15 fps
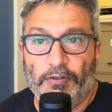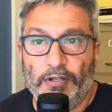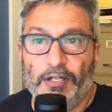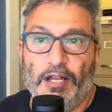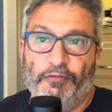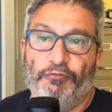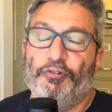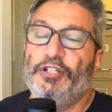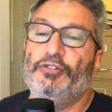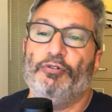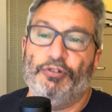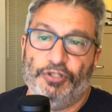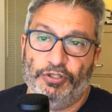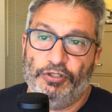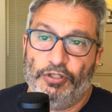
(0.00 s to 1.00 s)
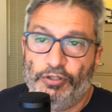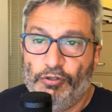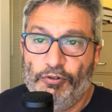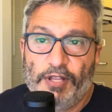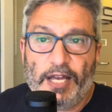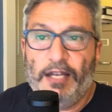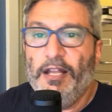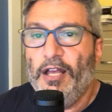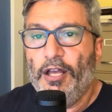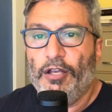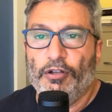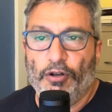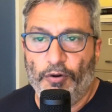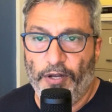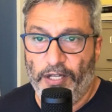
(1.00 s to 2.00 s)
enough resources to do that,
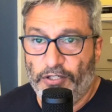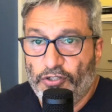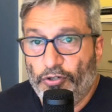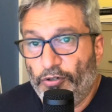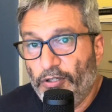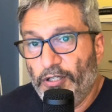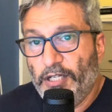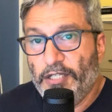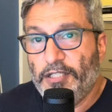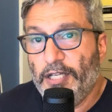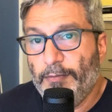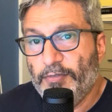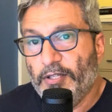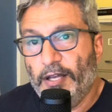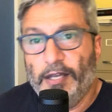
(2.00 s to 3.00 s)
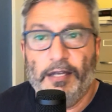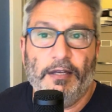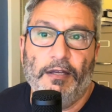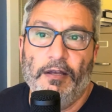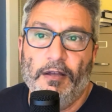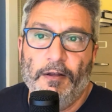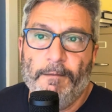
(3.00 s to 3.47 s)
it certainly seems like